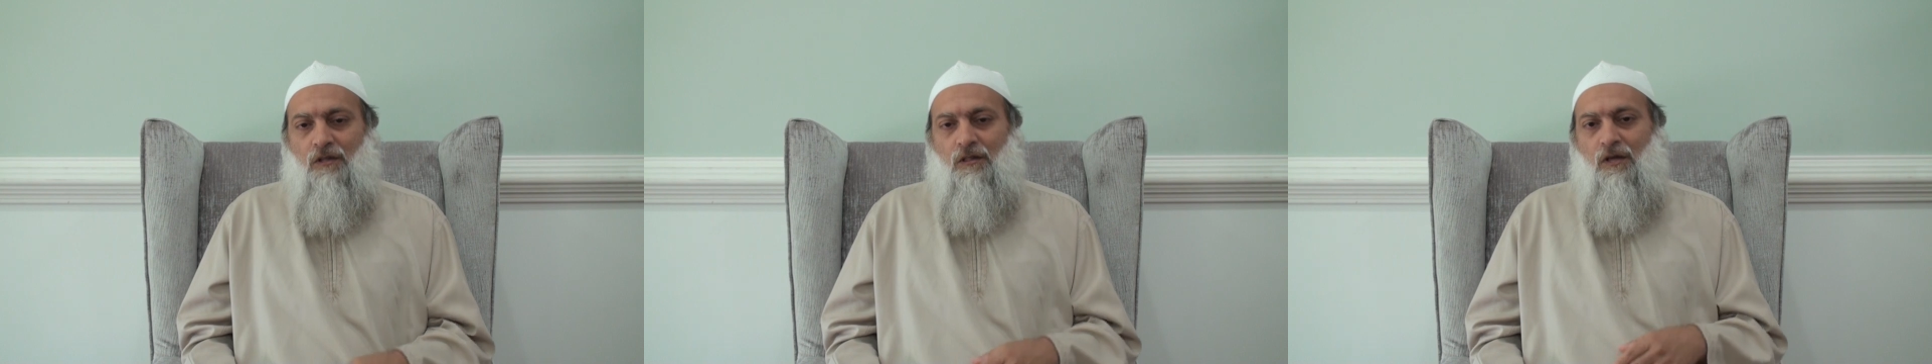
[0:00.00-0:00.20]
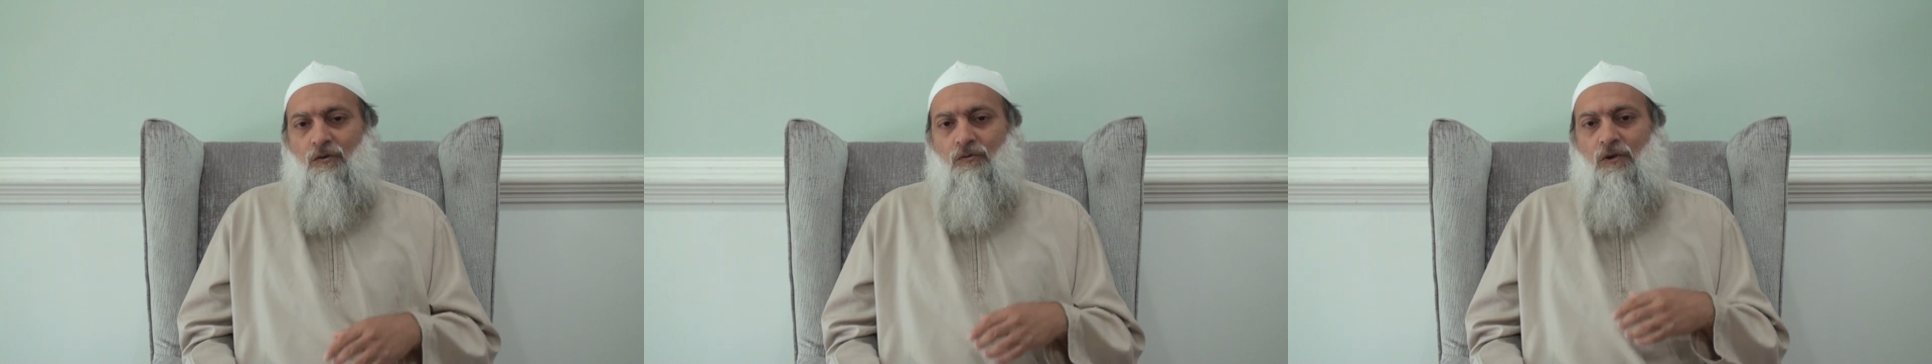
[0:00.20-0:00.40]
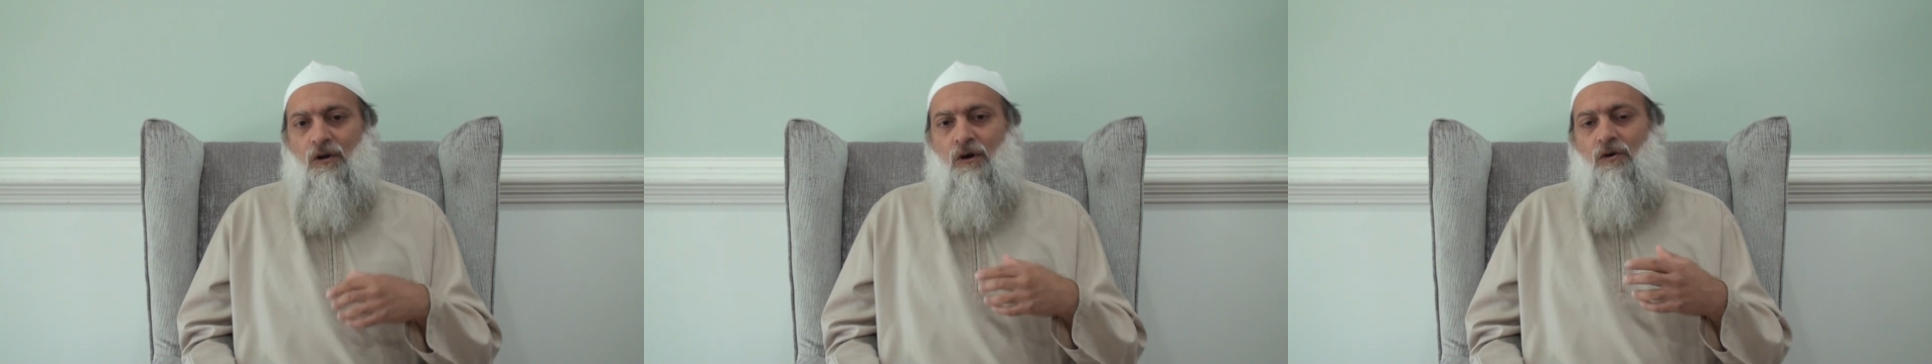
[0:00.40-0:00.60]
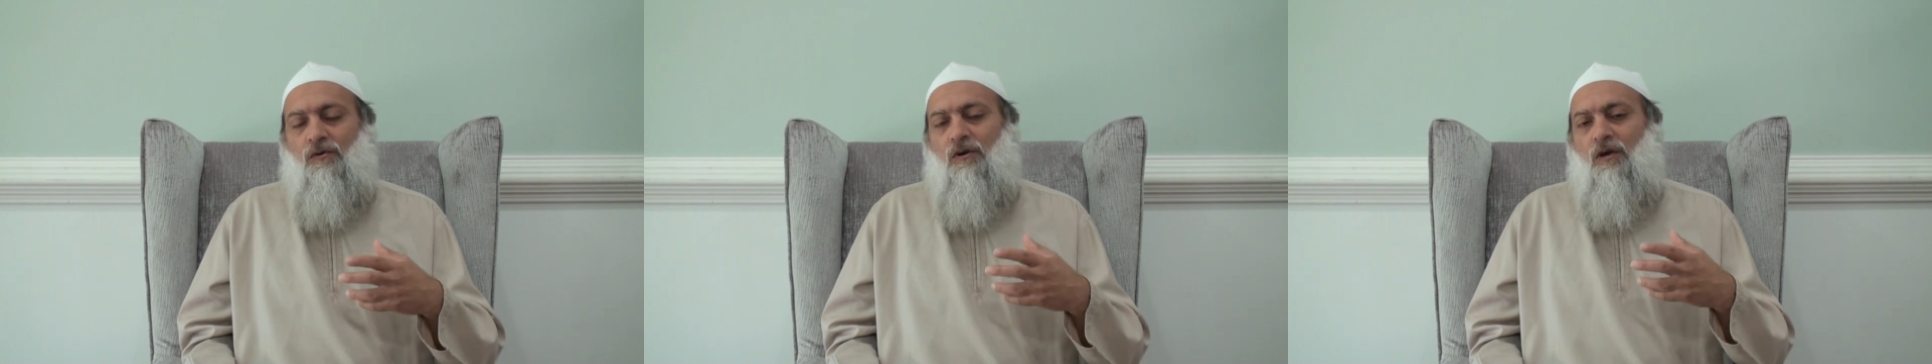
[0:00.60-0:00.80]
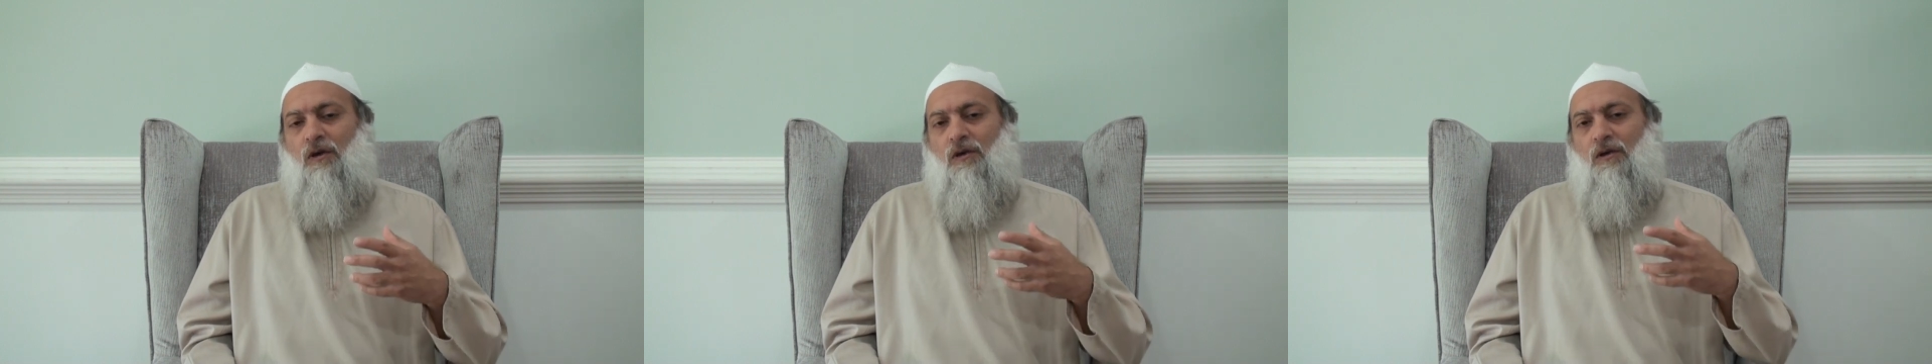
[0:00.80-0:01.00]
that we
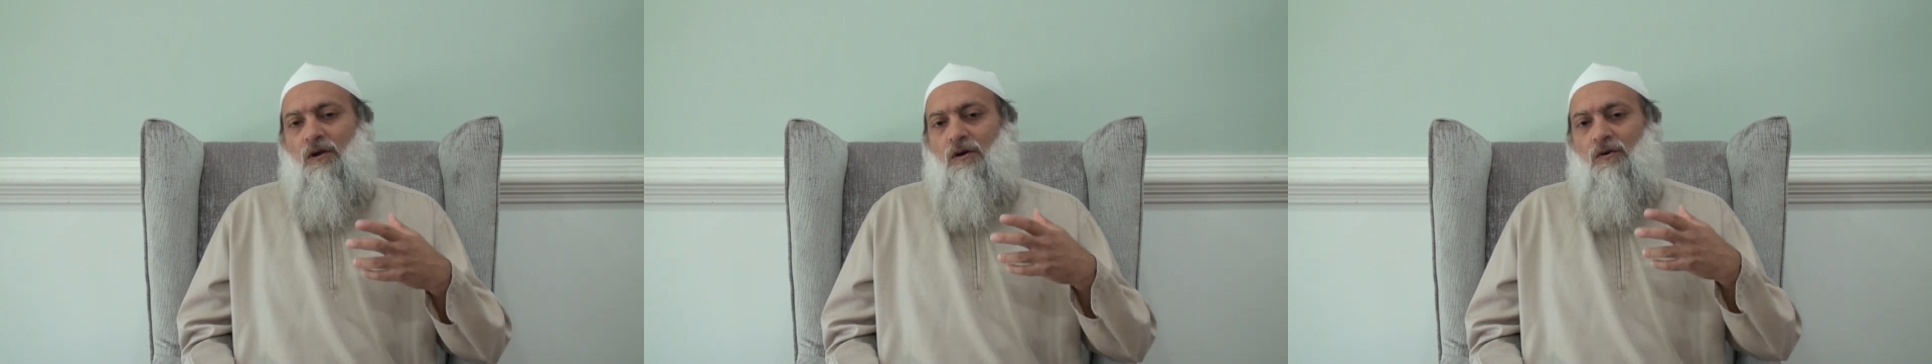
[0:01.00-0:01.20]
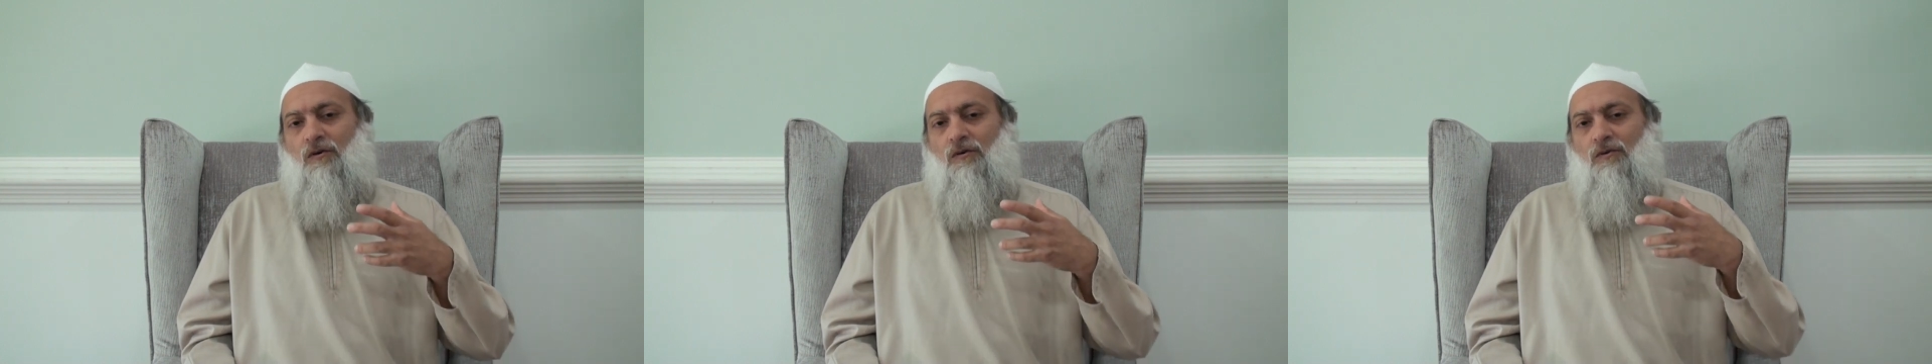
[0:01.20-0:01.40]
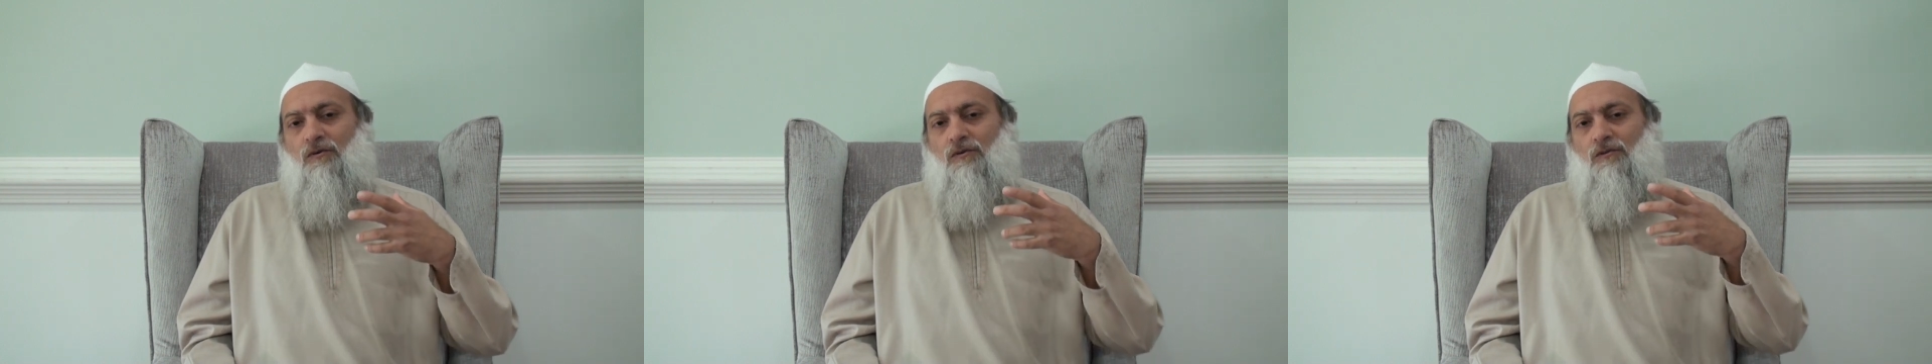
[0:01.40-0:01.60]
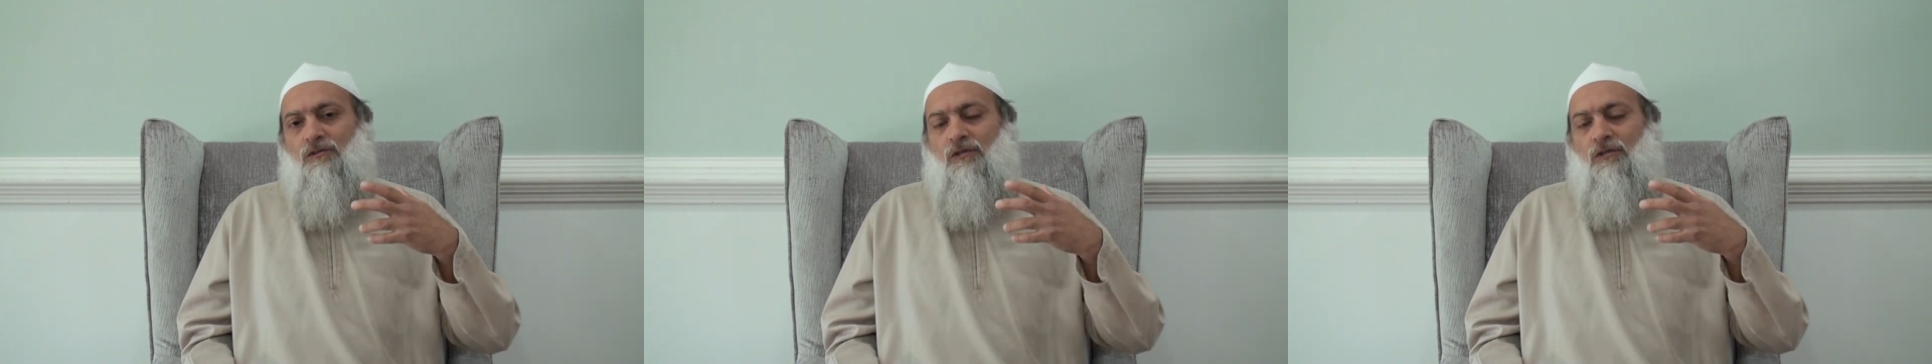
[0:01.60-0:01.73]
don't you know